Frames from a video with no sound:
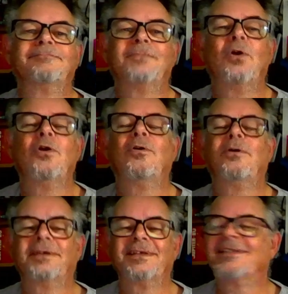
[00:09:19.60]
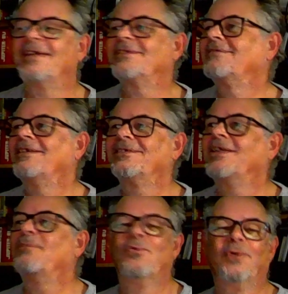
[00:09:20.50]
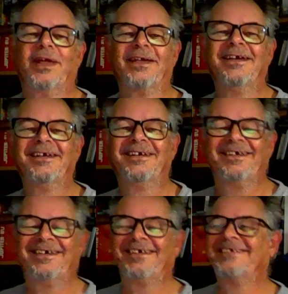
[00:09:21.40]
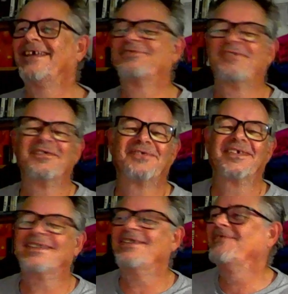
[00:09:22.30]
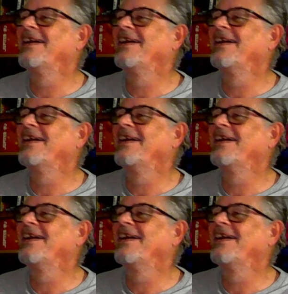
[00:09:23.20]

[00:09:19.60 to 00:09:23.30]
Oh, it's not appalling. Thanks very much for your time.